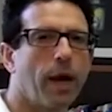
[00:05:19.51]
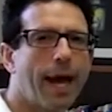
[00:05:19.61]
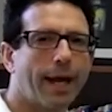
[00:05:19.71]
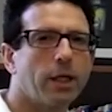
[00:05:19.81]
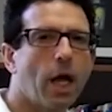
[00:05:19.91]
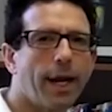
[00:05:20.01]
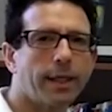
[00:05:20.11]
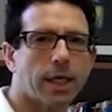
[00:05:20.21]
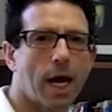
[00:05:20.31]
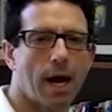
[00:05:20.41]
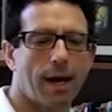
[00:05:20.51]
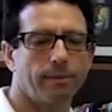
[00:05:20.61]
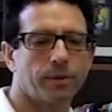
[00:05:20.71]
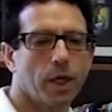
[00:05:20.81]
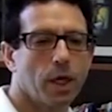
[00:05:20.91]
And a lot of
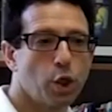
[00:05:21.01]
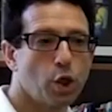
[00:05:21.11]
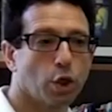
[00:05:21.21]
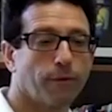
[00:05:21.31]
times you're